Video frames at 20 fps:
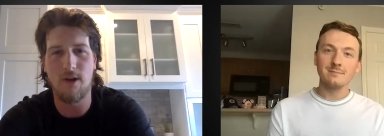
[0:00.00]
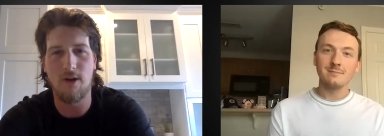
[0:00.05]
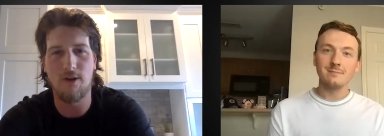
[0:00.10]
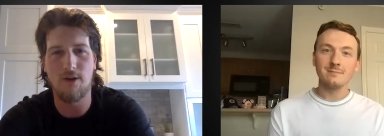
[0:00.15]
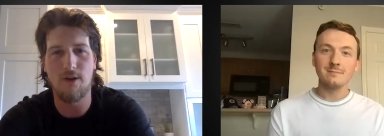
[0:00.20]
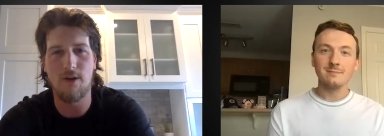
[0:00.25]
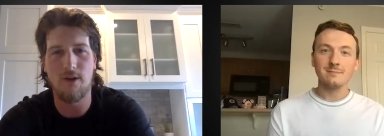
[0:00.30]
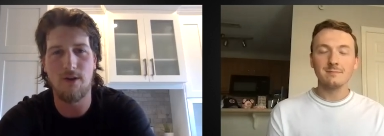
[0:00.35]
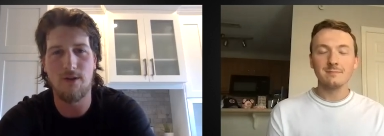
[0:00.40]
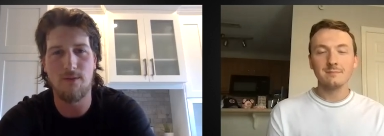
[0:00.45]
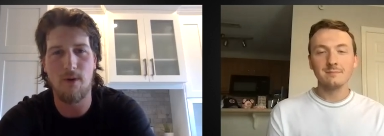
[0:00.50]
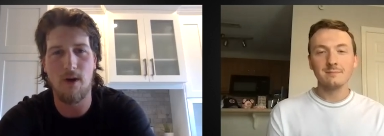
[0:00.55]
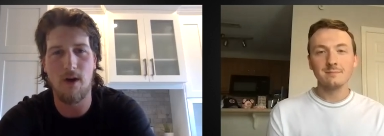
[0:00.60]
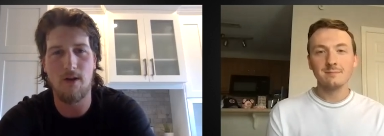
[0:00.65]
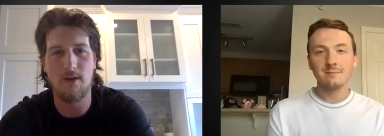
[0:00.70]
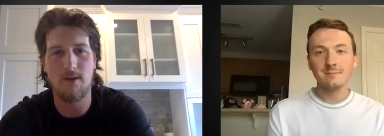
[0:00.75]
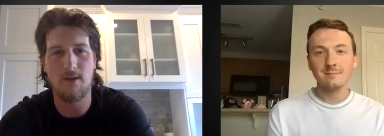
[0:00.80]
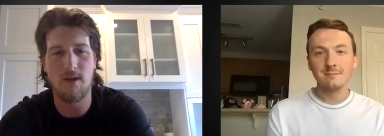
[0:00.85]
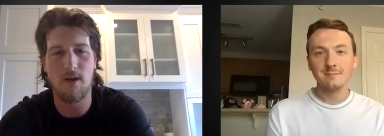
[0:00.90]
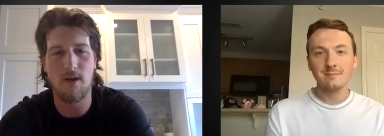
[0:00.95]
Speaker 1: are as
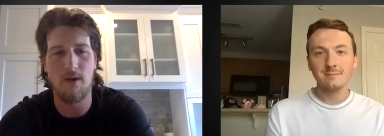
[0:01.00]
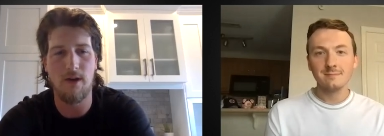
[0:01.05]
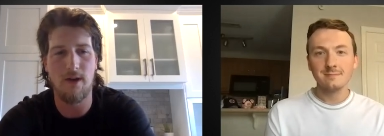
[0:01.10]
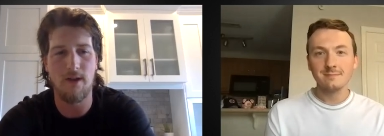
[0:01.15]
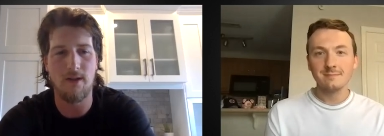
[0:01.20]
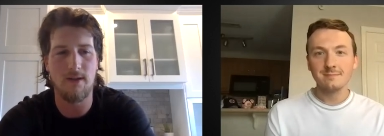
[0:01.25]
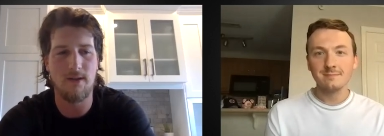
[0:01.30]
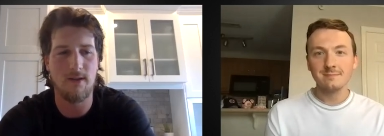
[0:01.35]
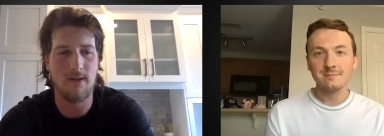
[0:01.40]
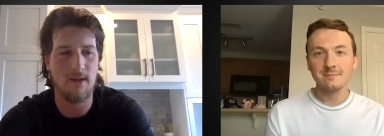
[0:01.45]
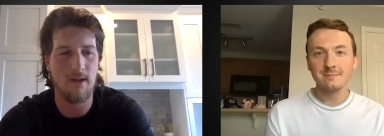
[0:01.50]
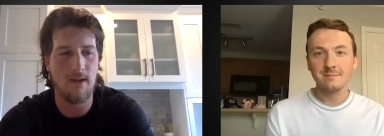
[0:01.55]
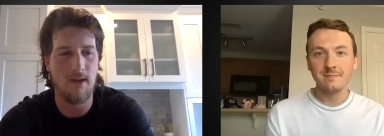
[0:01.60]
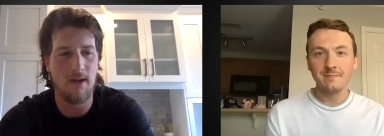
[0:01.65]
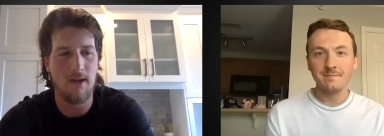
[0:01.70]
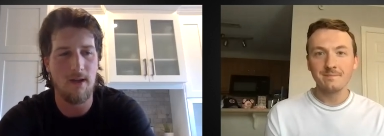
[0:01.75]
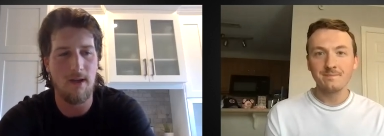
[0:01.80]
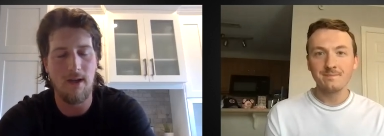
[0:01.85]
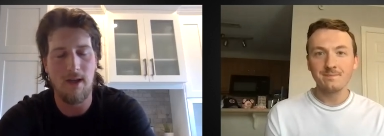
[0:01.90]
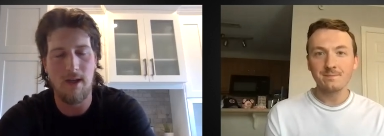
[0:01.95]
well. So it's
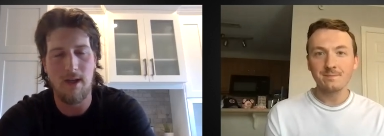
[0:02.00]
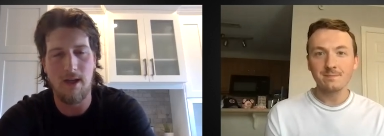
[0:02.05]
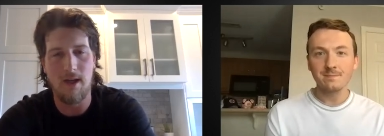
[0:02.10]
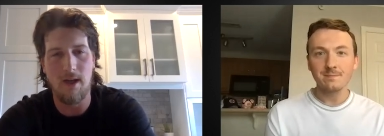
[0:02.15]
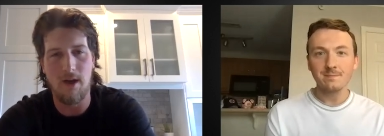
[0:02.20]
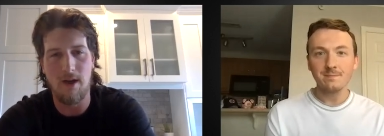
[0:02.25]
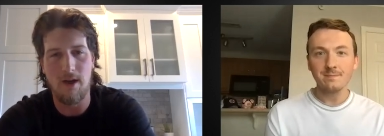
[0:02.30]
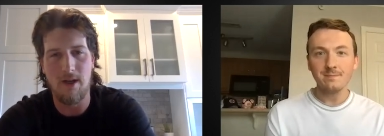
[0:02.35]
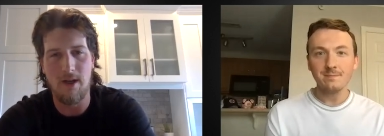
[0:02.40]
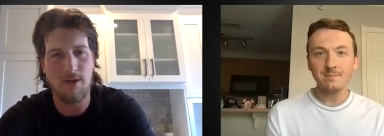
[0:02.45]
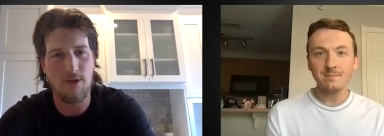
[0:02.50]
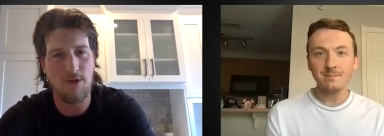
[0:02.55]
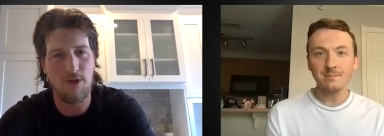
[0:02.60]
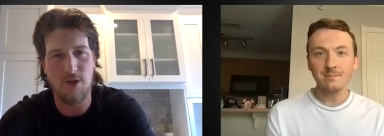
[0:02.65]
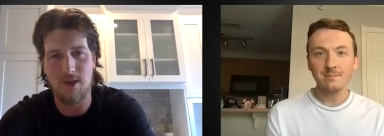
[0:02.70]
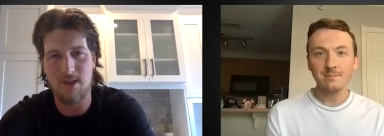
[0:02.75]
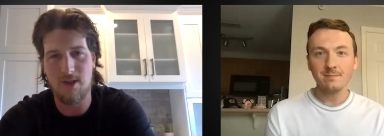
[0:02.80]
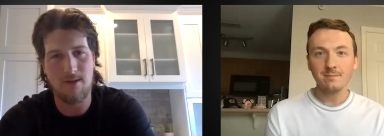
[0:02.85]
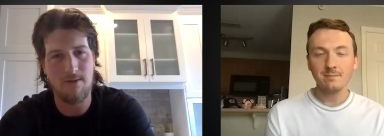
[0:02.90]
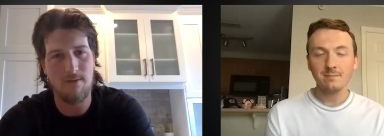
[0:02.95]
you know
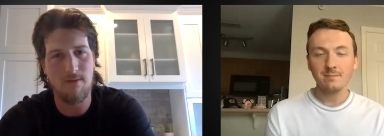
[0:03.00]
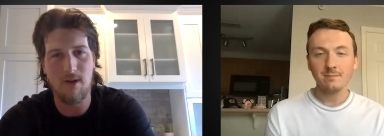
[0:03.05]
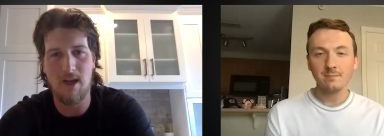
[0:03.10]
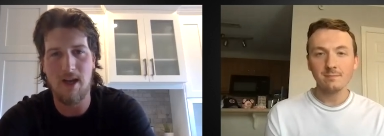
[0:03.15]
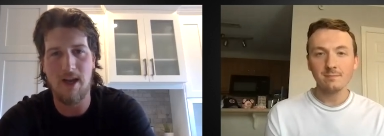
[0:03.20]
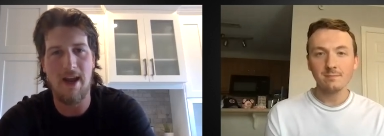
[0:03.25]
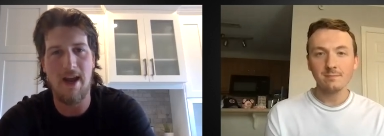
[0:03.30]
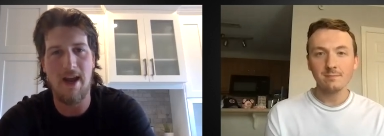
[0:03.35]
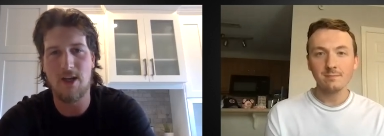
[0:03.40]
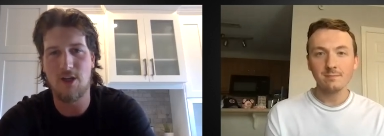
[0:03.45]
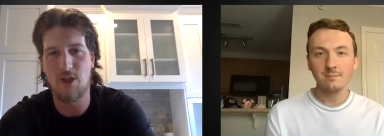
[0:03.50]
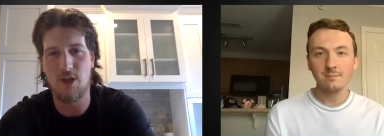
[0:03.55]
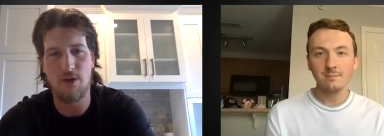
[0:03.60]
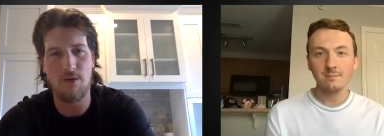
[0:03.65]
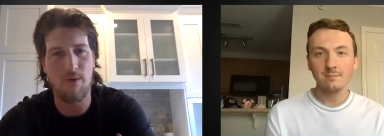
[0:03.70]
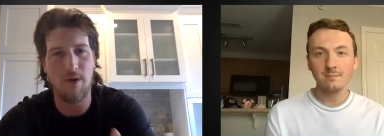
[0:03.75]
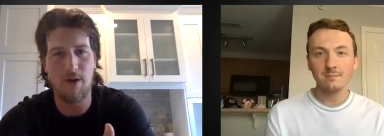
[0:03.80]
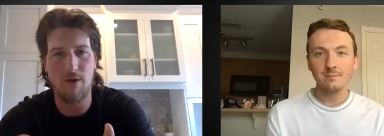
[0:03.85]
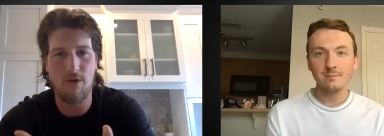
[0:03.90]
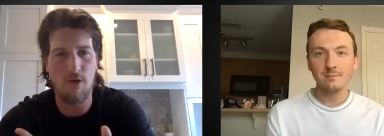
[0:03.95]
just connection.
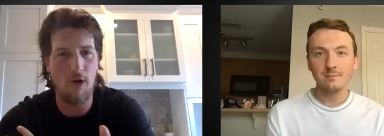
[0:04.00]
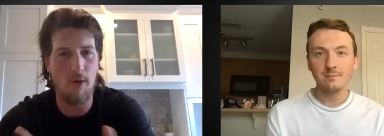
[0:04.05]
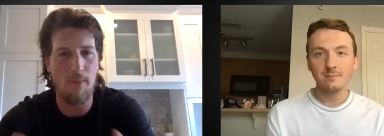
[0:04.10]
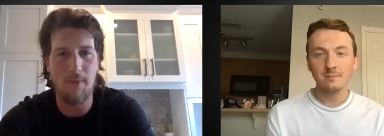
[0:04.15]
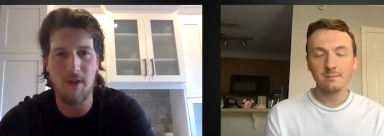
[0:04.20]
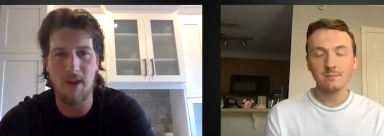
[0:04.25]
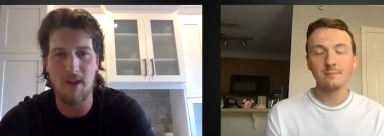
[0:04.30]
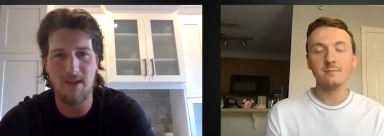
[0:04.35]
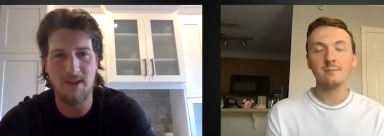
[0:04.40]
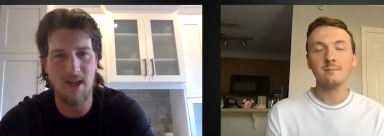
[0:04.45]
We grew up in the